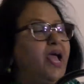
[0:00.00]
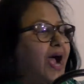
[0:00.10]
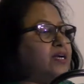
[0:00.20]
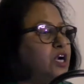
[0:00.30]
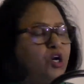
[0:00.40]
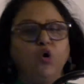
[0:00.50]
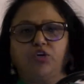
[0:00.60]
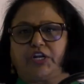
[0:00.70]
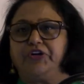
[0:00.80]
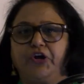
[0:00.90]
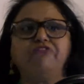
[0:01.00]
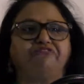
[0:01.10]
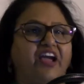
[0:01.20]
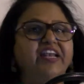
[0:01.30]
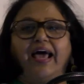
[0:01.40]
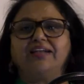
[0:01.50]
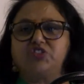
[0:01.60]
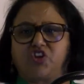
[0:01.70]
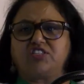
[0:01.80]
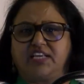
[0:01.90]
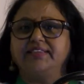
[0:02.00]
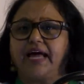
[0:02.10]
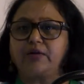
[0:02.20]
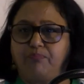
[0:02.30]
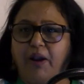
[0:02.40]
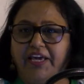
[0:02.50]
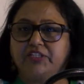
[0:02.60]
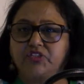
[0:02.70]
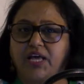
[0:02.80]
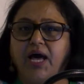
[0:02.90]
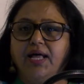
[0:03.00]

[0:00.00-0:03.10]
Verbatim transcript: and looted your finances in that place.